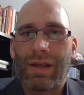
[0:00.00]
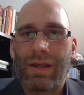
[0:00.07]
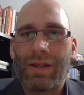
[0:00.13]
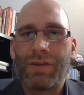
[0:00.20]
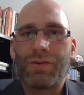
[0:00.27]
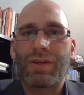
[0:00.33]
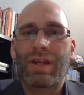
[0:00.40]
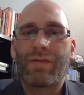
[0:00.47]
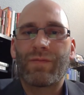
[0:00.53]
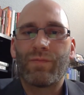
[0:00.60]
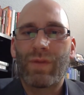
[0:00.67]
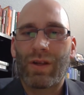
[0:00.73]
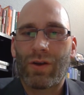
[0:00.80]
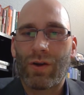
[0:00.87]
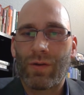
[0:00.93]
and you can have
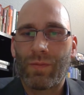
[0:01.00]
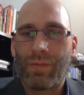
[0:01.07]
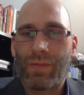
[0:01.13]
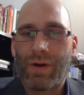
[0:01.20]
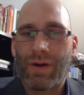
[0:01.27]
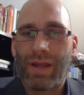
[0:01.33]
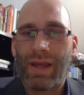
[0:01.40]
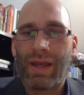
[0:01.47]
Medicare Part